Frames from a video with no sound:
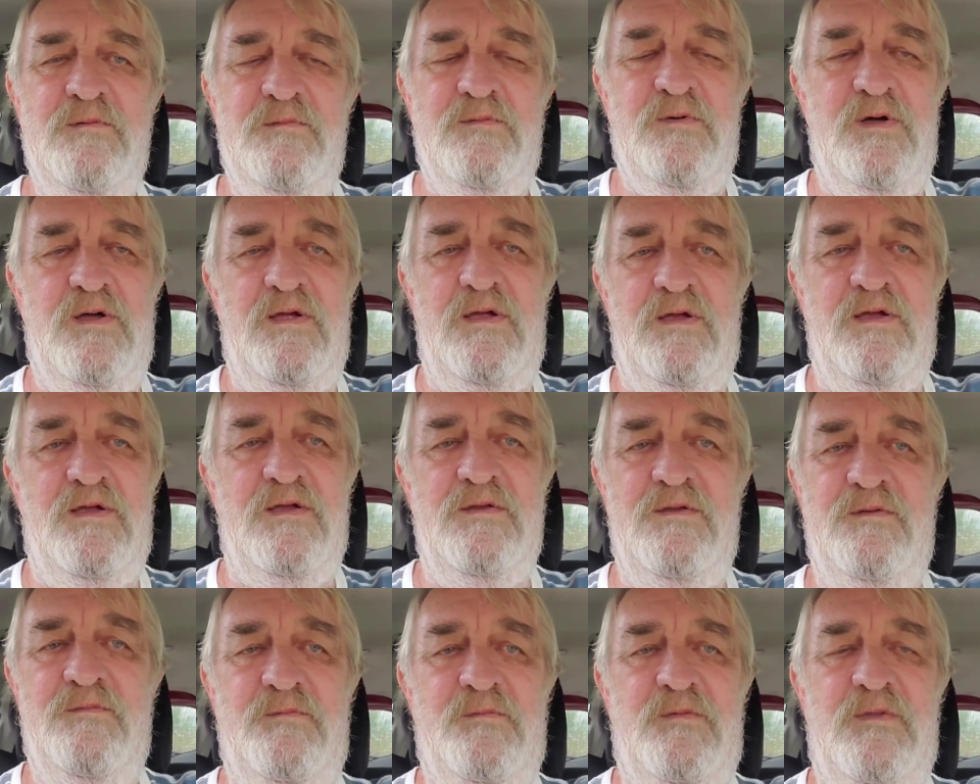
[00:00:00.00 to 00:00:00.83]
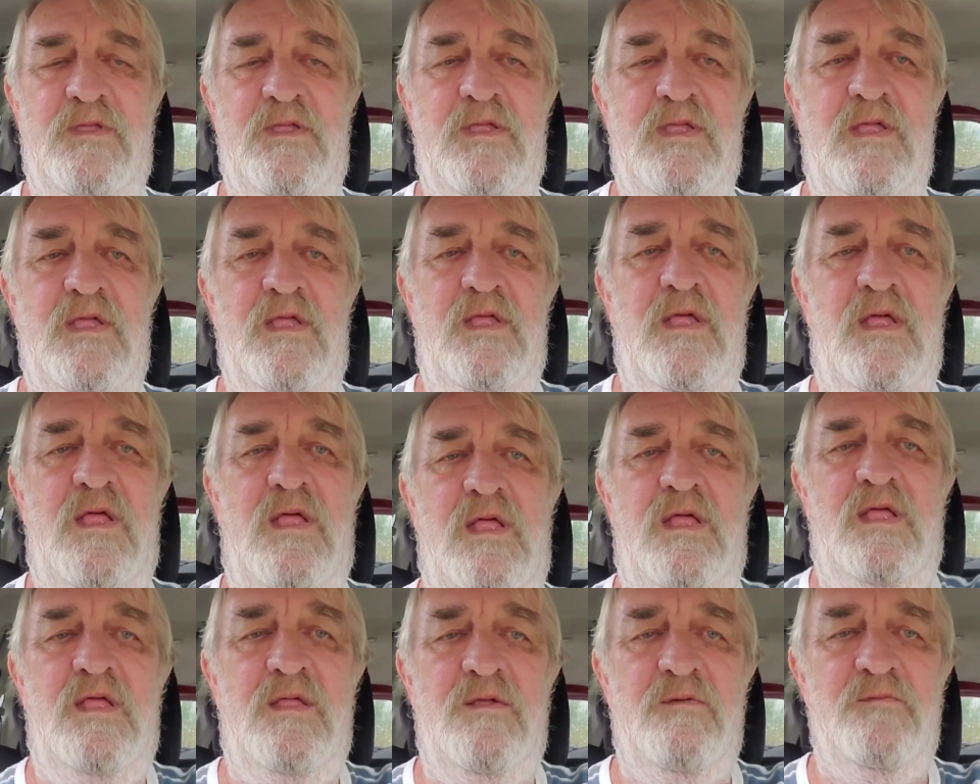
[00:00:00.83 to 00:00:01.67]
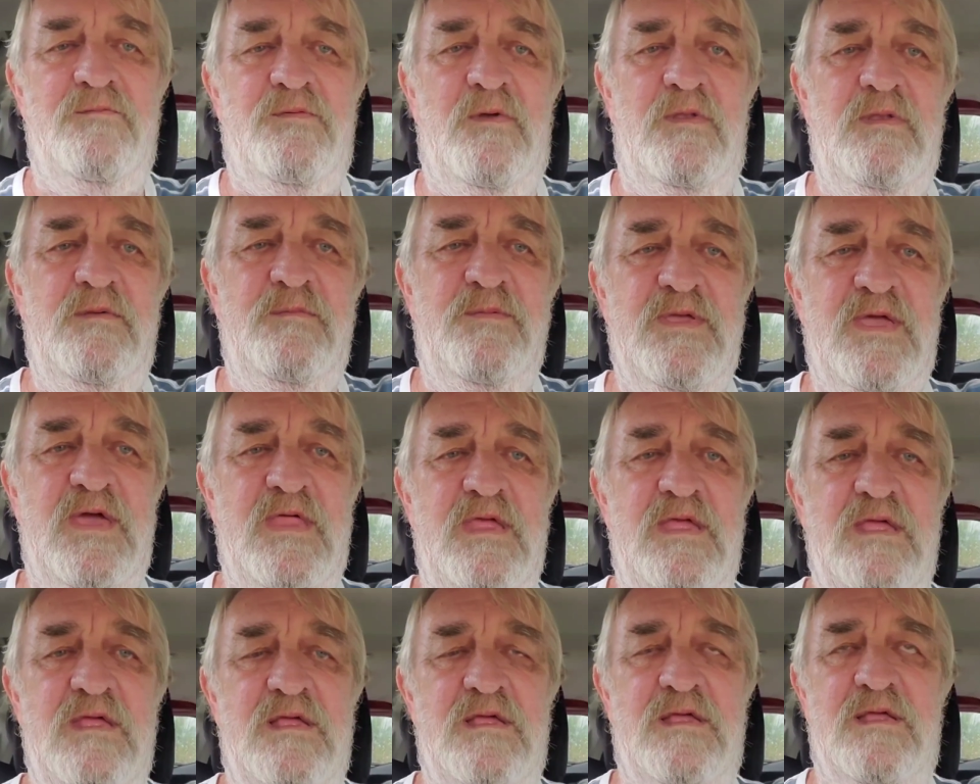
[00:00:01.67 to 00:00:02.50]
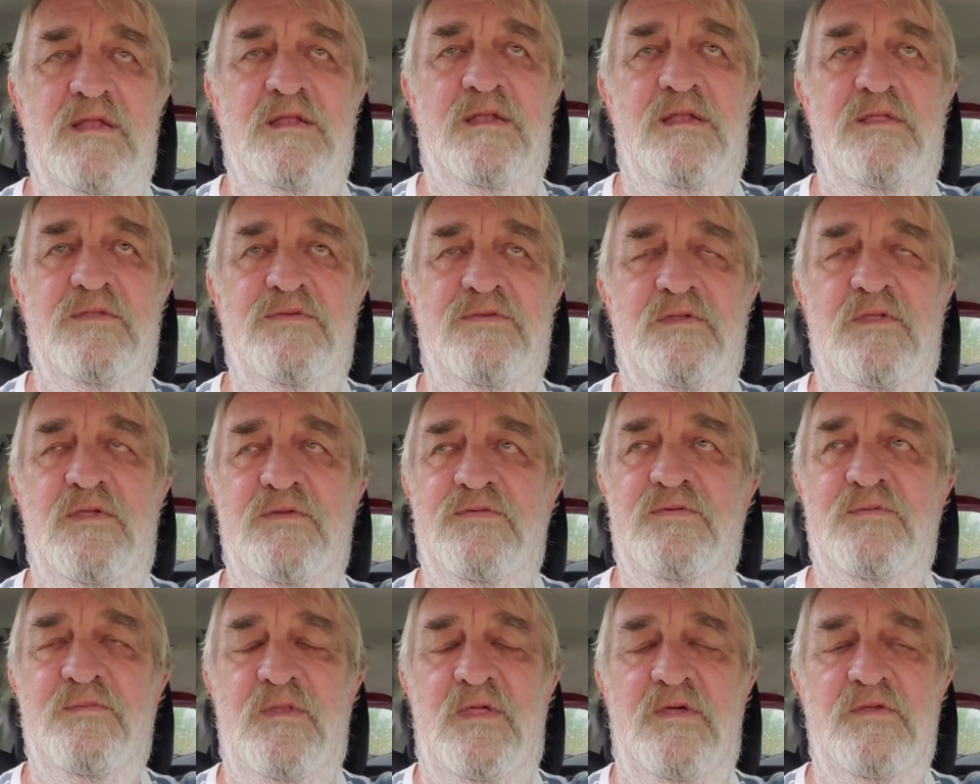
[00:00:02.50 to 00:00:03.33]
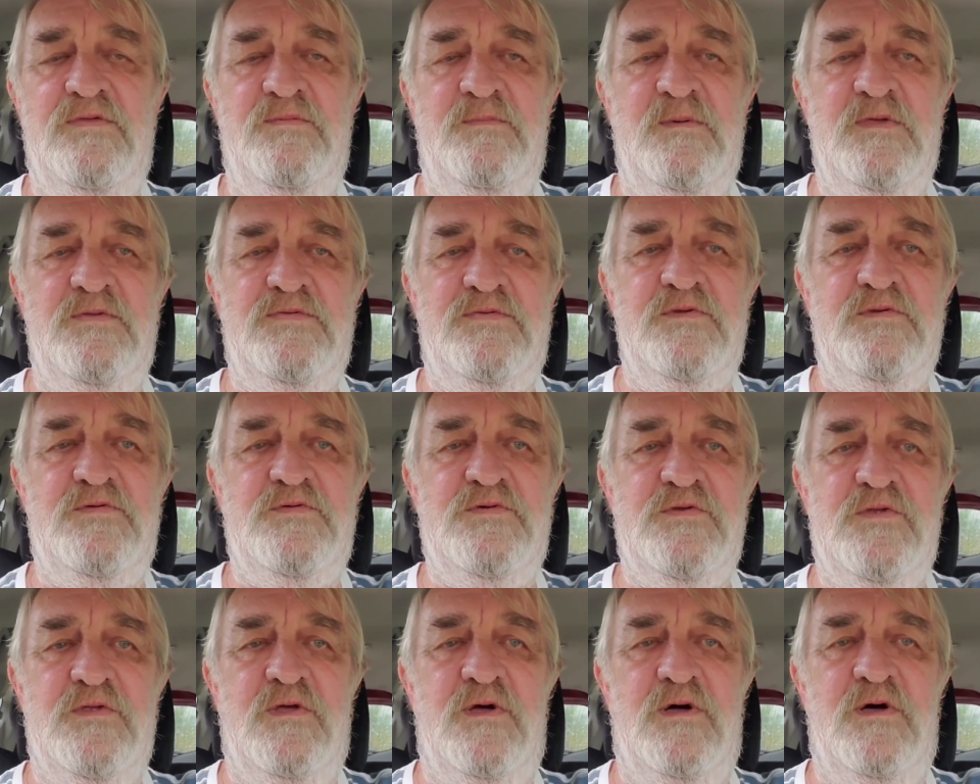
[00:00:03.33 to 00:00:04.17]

Where from the beginning, let's make this